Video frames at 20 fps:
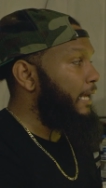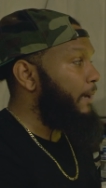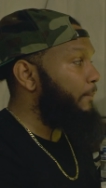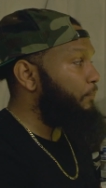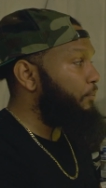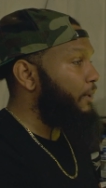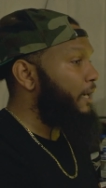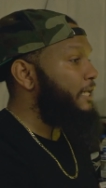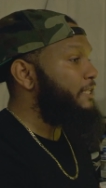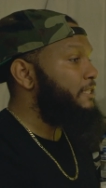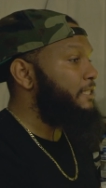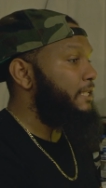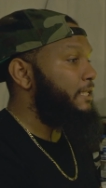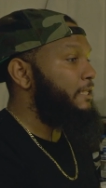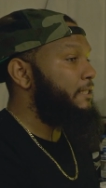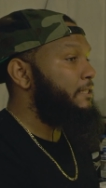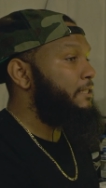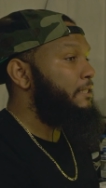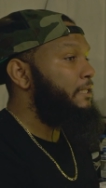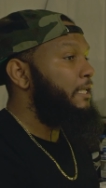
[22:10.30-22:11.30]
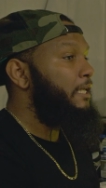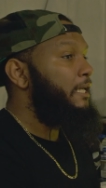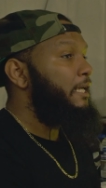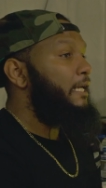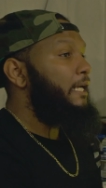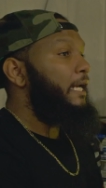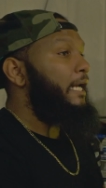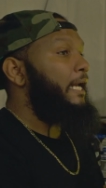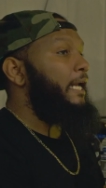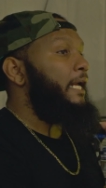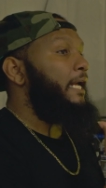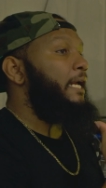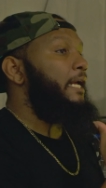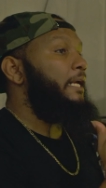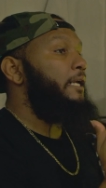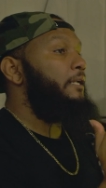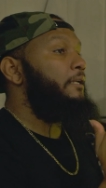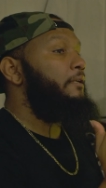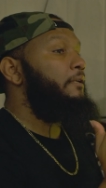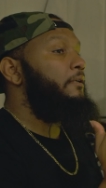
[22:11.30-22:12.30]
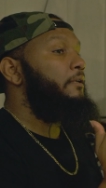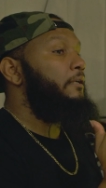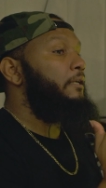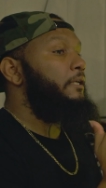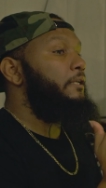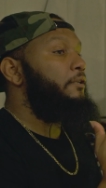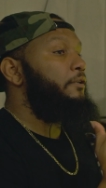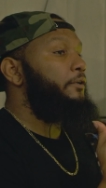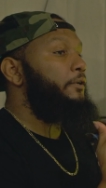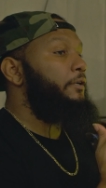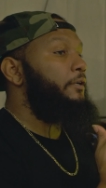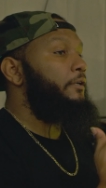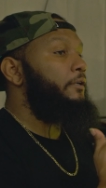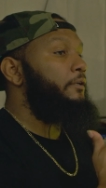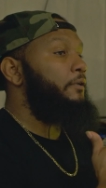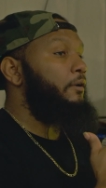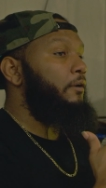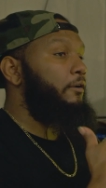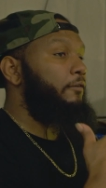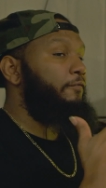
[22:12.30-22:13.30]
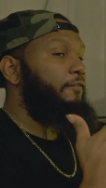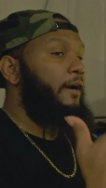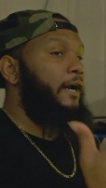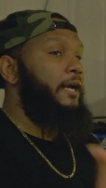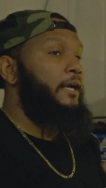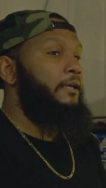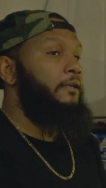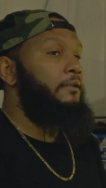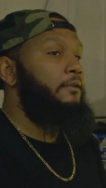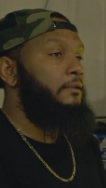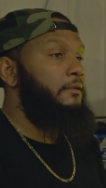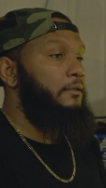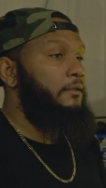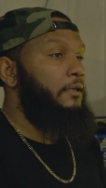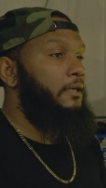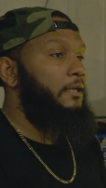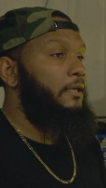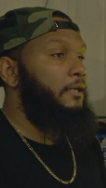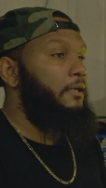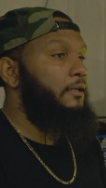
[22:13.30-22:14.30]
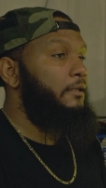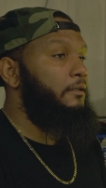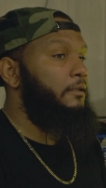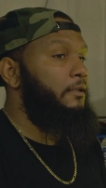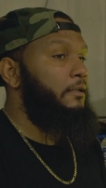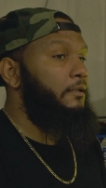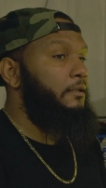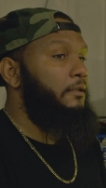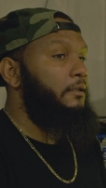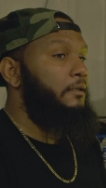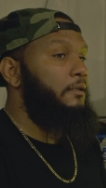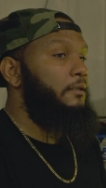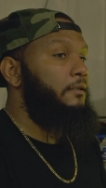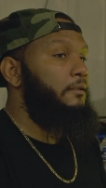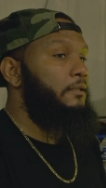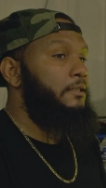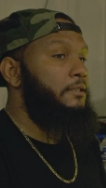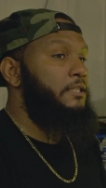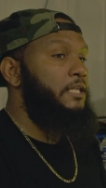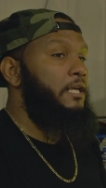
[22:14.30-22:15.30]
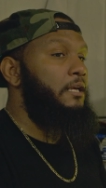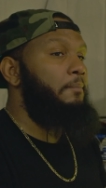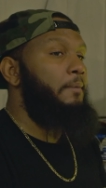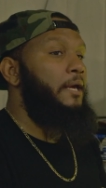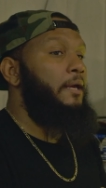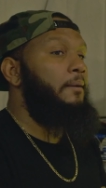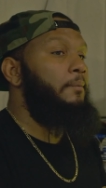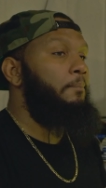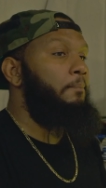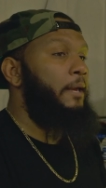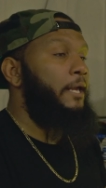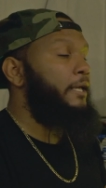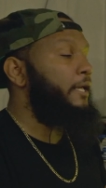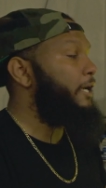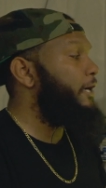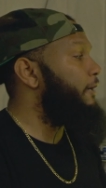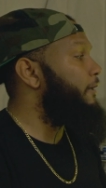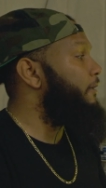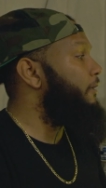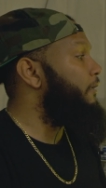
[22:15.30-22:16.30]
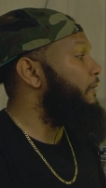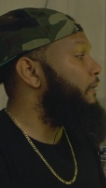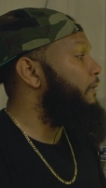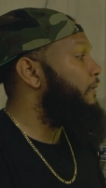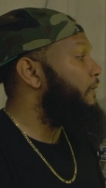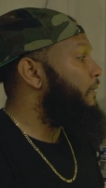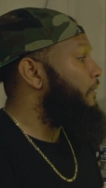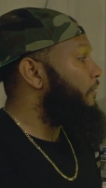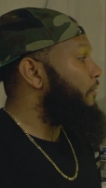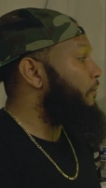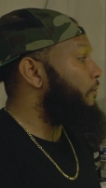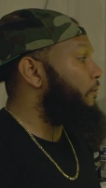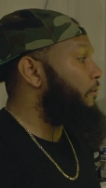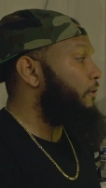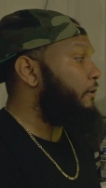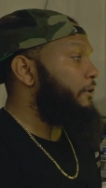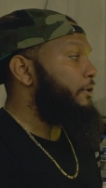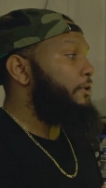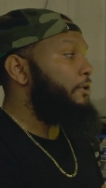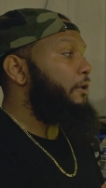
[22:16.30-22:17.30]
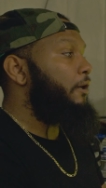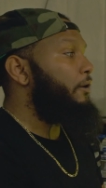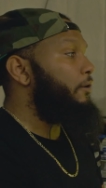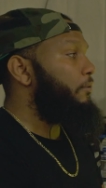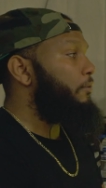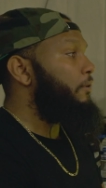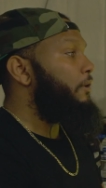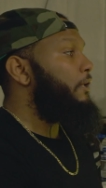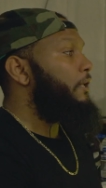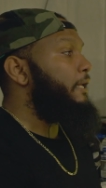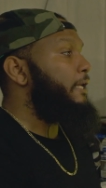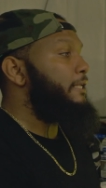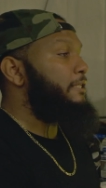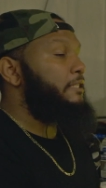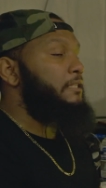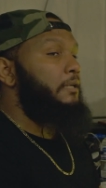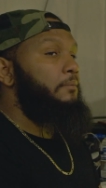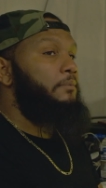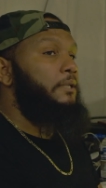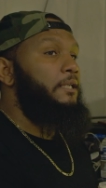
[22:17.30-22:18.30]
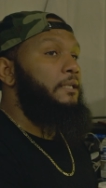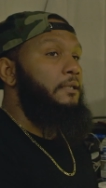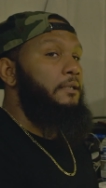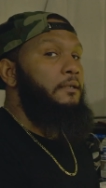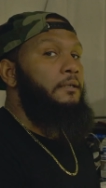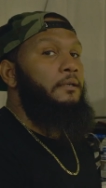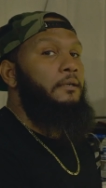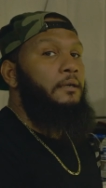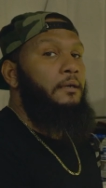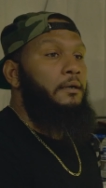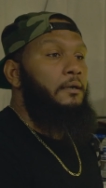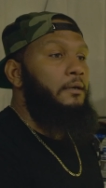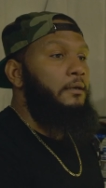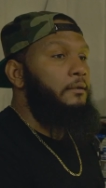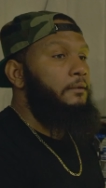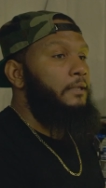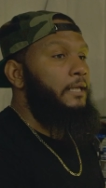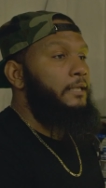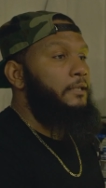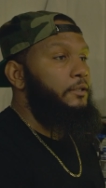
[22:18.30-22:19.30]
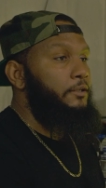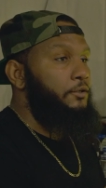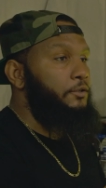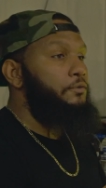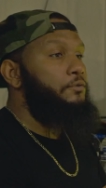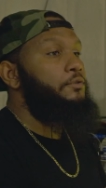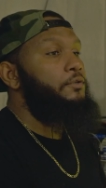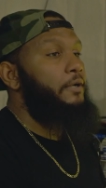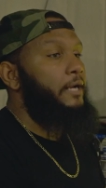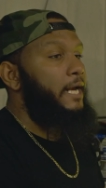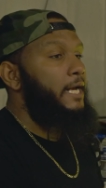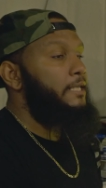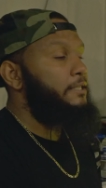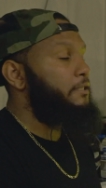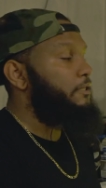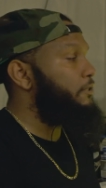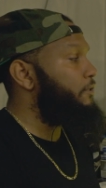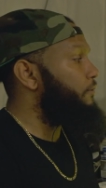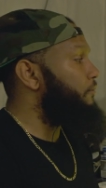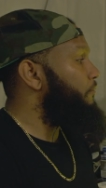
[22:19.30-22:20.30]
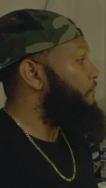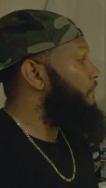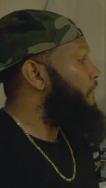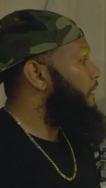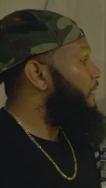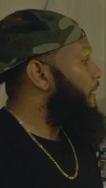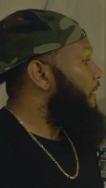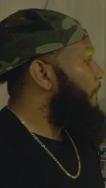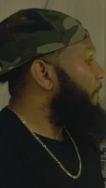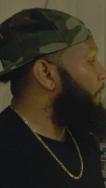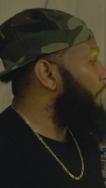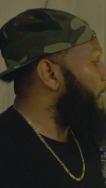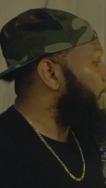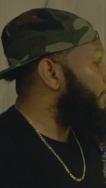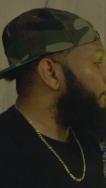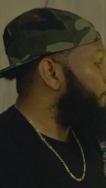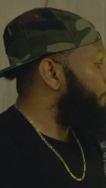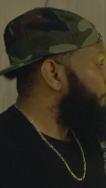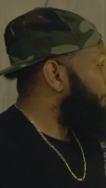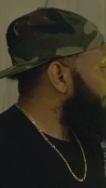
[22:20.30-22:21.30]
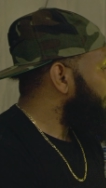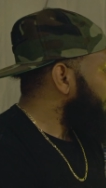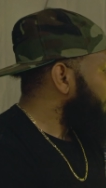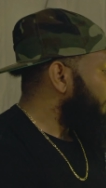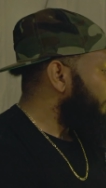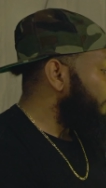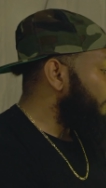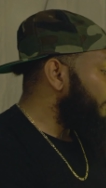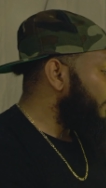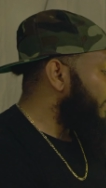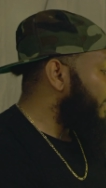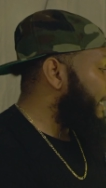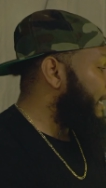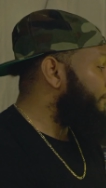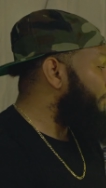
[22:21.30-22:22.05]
process, and either notifying the team at Makera, or, you know, it's something that the user has to do. But I've